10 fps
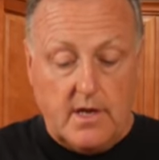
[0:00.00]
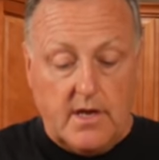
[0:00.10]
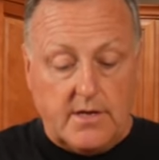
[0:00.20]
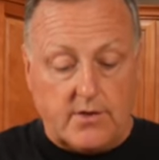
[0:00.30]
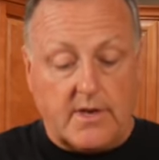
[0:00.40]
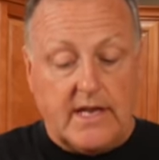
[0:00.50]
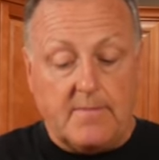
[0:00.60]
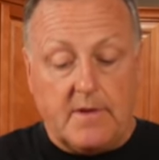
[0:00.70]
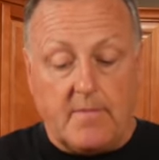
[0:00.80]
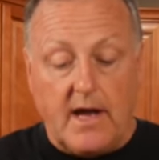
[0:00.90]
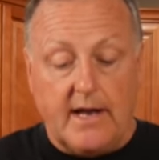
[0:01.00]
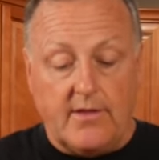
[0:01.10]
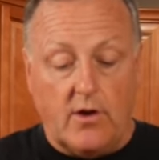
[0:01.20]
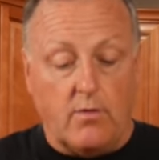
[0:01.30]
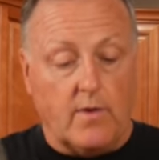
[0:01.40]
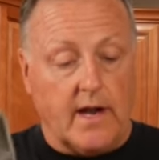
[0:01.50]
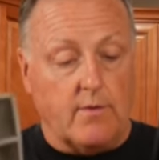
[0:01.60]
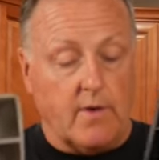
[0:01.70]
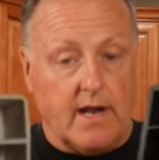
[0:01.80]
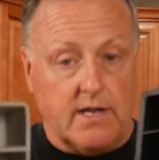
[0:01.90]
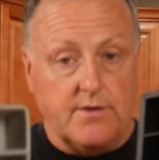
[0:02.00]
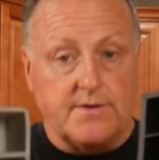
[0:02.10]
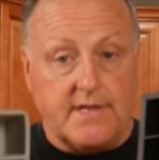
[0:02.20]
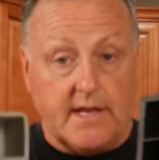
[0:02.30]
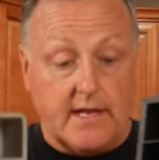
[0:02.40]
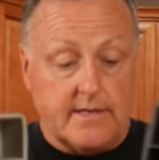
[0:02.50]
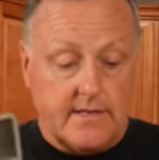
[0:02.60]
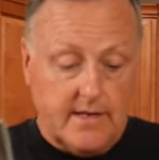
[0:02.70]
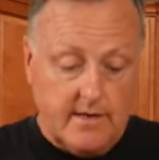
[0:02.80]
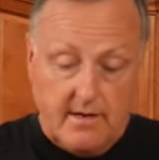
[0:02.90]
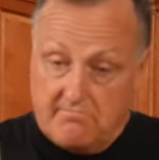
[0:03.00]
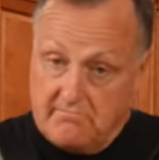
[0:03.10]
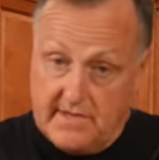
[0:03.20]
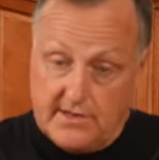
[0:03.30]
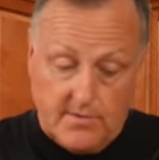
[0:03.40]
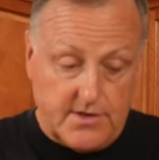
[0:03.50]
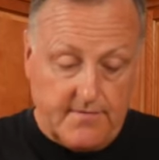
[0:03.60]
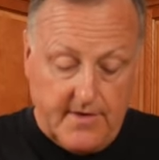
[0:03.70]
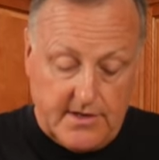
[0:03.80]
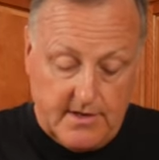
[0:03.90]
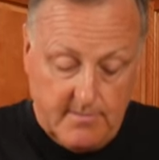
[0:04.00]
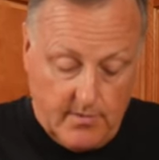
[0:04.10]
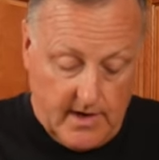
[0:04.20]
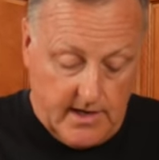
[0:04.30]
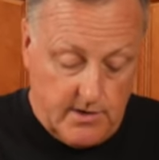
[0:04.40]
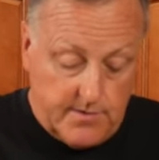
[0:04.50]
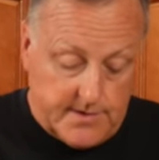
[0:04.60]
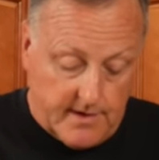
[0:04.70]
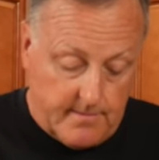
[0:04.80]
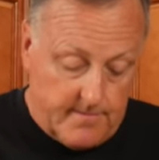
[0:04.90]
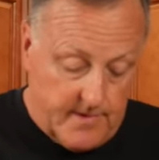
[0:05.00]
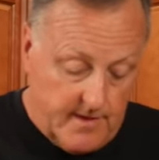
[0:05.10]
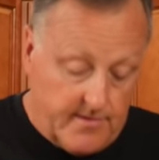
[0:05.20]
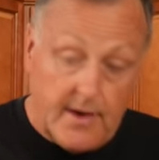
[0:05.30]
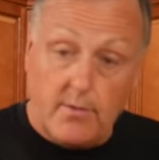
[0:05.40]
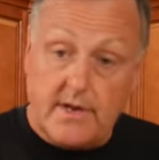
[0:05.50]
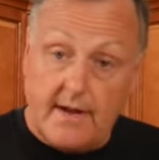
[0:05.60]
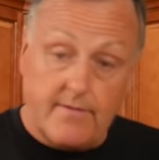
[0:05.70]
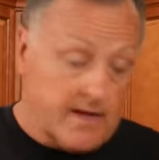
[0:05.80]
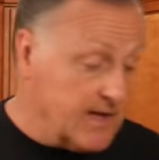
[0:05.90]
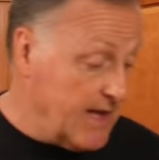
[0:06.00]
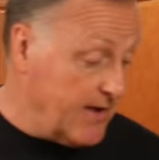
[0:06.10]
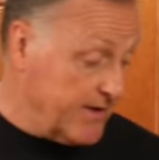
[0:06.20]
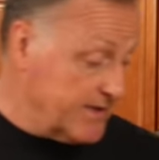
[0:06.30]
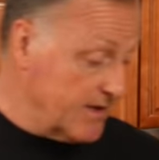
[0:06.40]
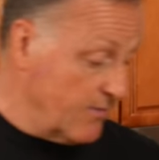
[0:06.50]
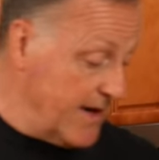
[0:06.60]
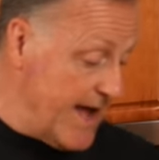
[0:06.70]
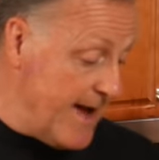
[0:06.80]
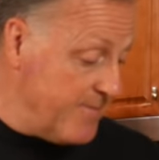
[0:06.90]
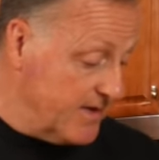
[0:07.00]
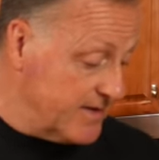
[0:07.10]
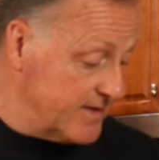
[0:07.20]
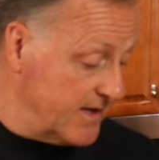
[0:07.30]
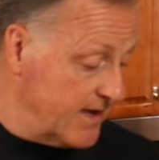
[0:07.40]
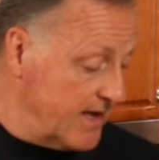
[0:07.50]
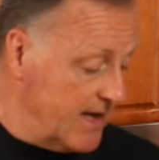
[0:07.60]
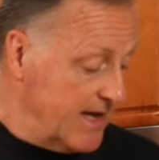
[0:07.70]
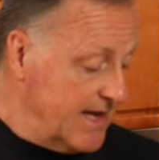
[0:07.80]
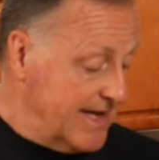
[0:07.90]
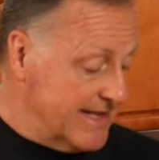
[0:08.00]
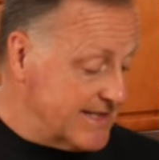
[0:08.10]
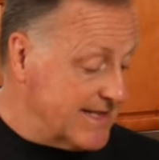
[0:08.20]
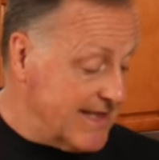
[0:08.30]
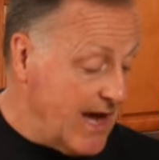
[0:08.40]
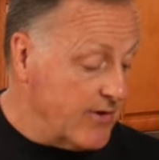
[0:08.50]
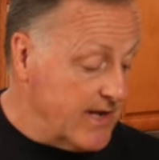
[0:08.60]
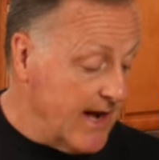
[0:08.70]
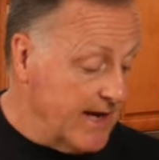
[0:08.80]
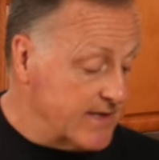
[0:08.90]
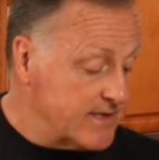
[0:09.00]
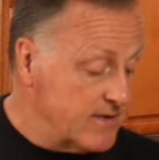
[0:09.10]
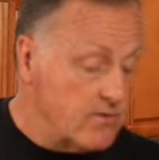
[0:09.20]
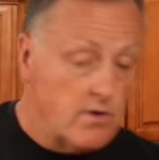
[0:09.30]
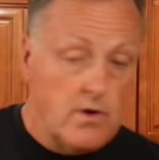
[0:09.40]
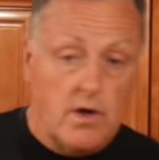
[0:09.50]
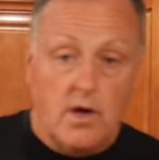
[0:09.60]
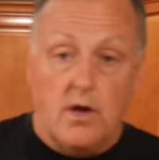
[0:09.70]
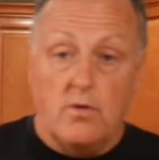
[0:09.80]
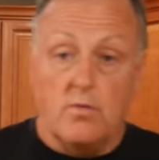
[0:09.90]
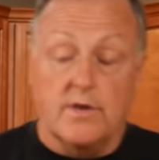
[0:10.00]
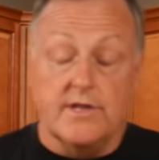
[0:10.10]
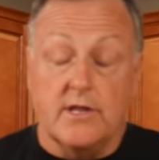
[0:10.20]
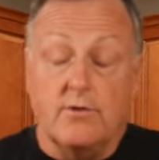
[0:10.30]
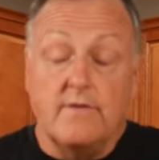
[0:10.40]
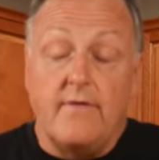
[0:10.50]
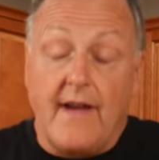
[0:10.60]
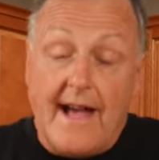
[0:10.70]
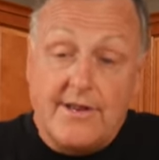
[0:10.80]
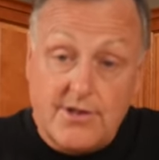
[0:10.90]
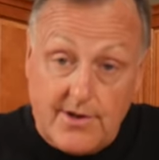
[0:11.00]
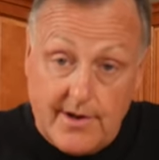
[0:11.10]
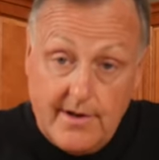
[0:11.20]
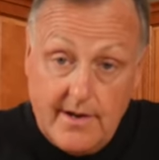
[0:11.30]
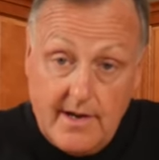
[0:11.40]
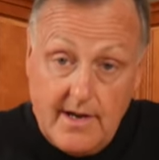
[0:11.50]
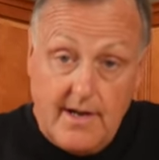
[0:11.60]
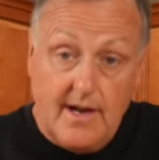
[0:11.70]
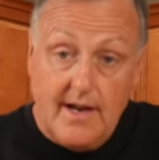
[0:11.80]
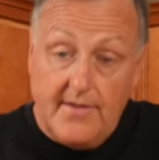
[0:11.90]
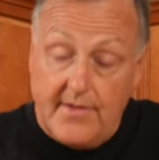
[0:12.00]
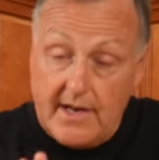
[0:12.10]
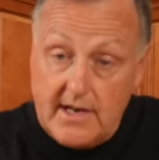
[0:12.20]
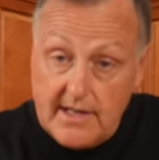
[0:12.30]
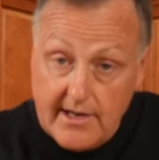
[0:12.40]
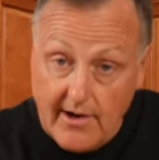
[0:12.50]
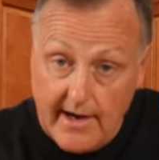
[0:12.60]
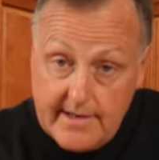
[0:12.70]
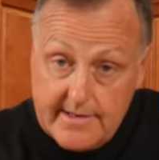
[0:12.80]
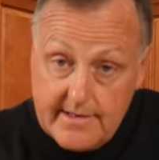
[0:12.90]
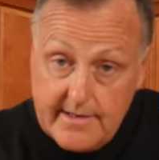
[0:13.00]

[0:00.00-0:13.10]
So keep in mind though, when I use these were sufficient, but when I used them, they were definitely cloudy. So now what happens is cloudy ice will dilute faster than clear ice.